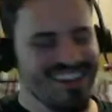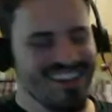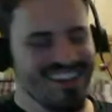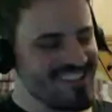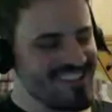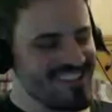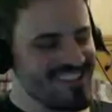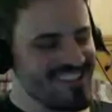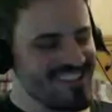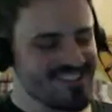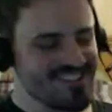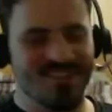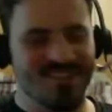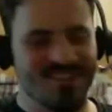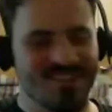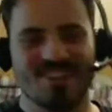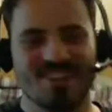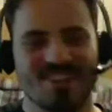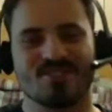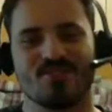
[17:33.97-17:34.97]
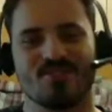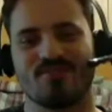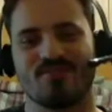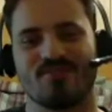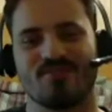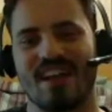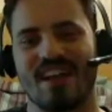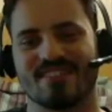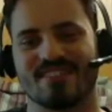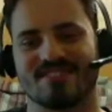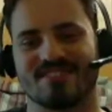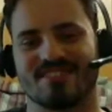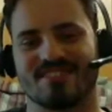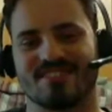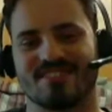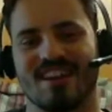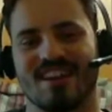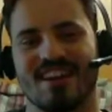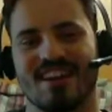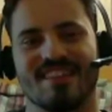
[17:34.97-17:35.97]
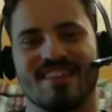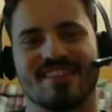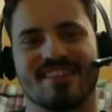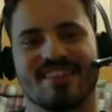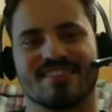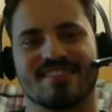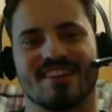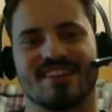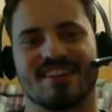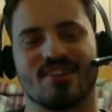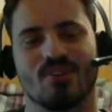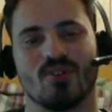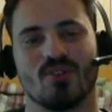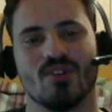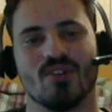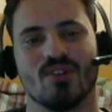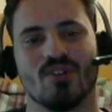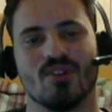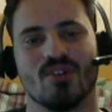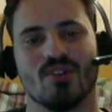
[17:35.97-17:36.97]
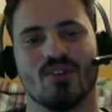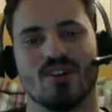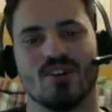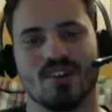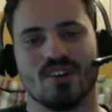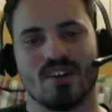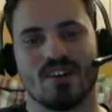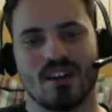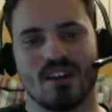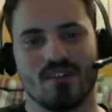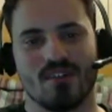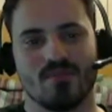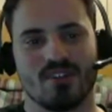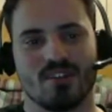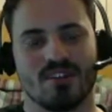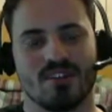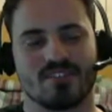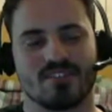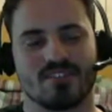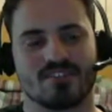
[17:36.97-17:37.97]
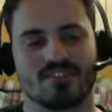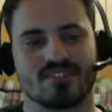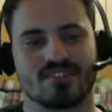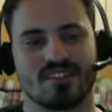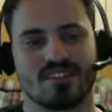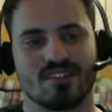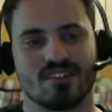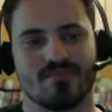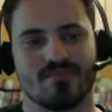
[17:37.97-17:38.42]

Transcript: there's a logical fallacy in that title. I mean, it's